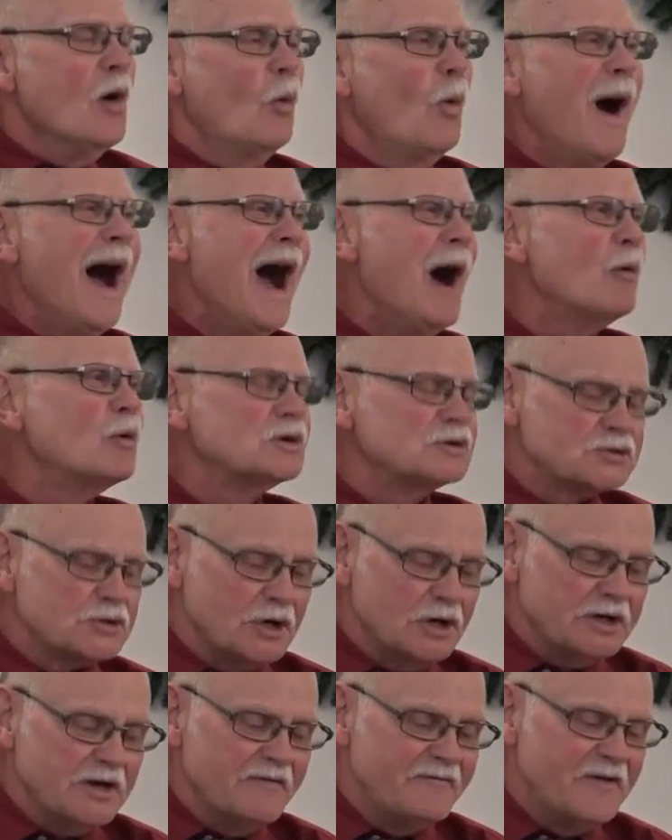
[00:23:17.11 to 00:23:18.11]
Why was
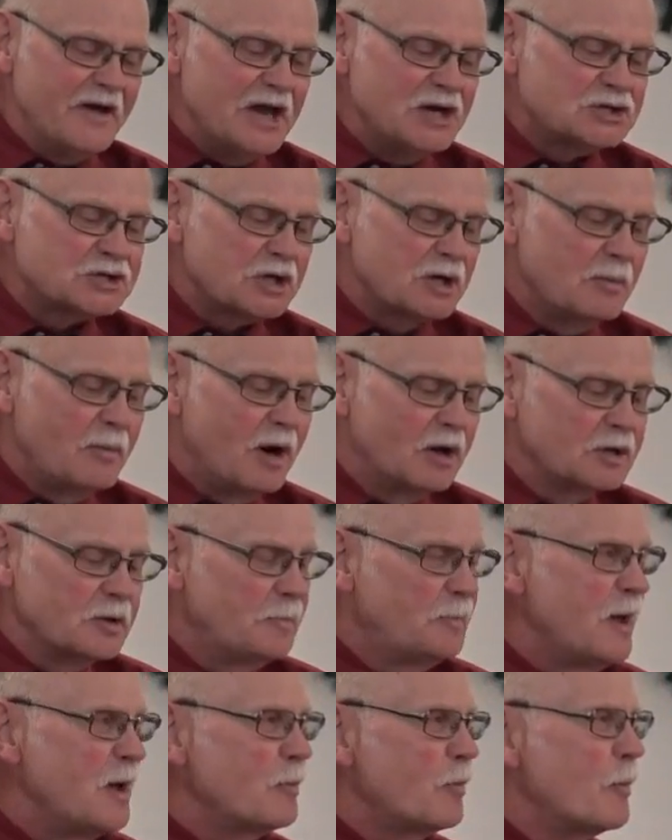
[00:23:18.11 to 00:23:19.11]
there a division among
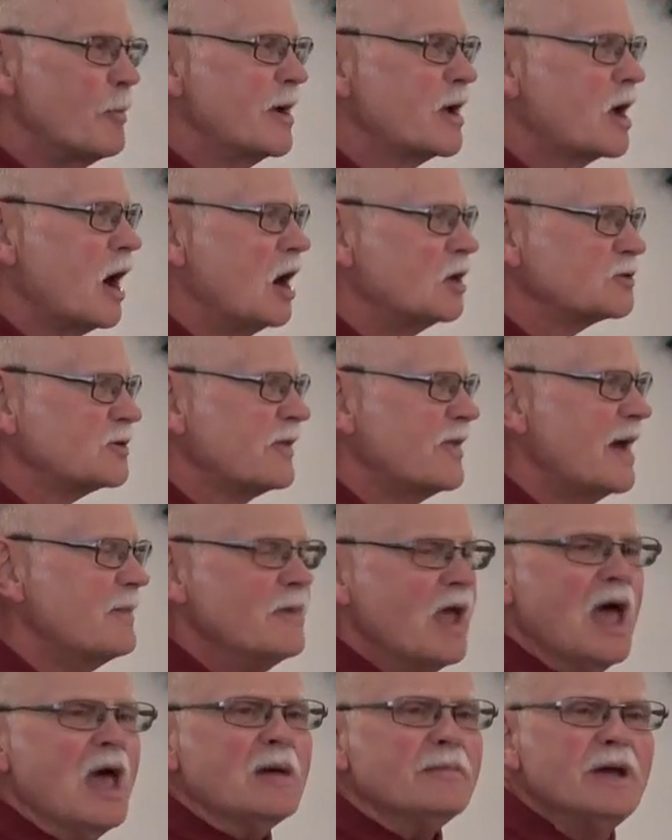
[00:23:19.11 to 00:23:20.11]
the people because of
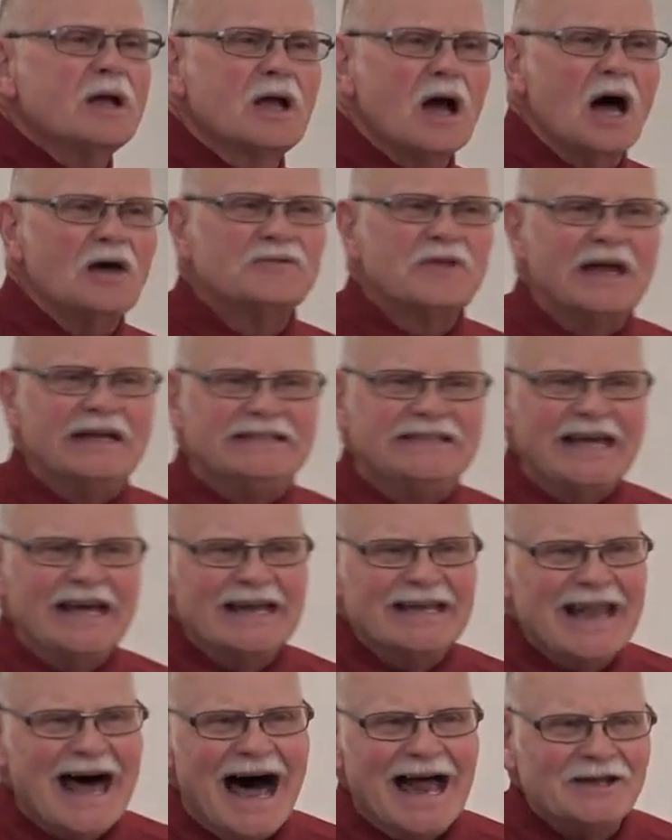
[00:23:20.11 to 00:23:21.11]
them? Because they
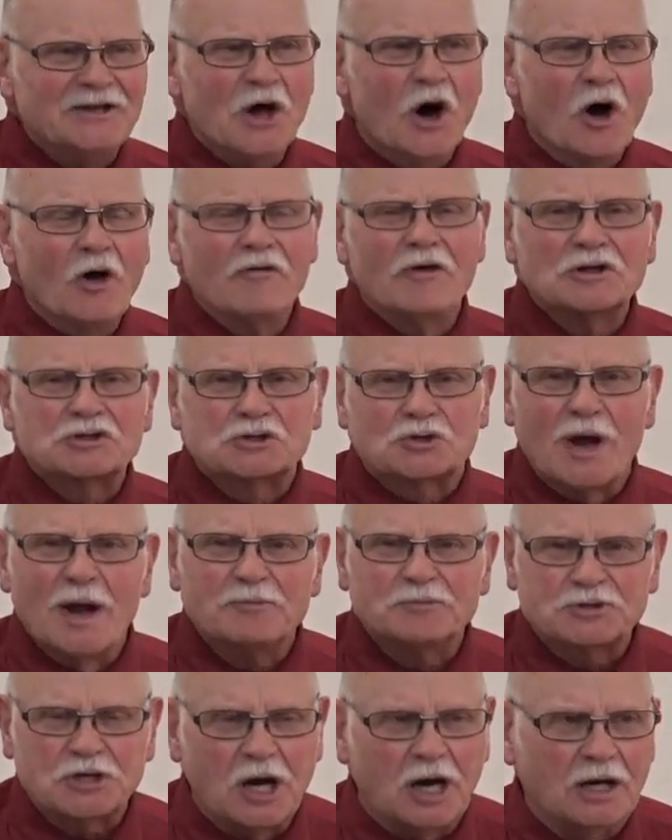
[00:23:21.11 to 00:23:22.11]
did not know the
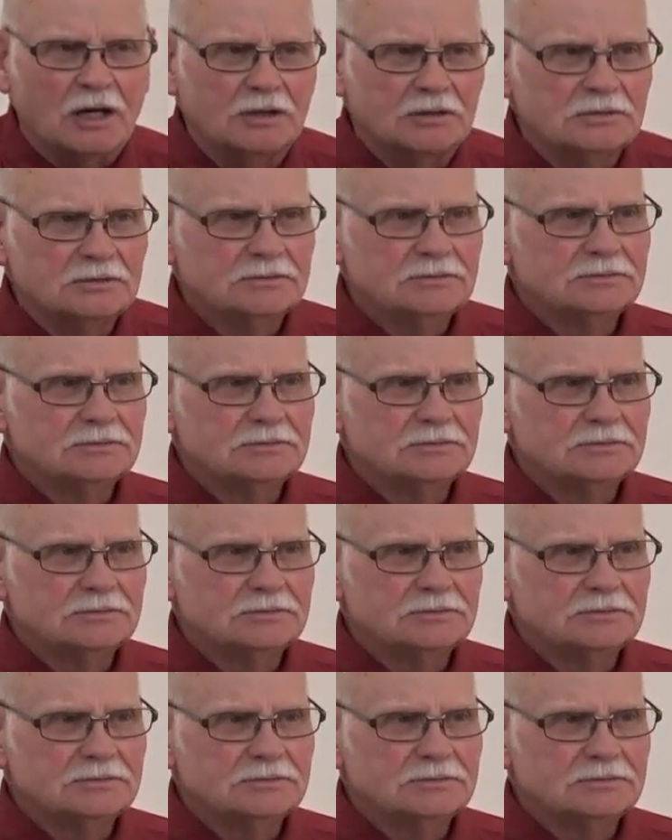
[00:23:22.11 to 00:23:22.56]
Scripture.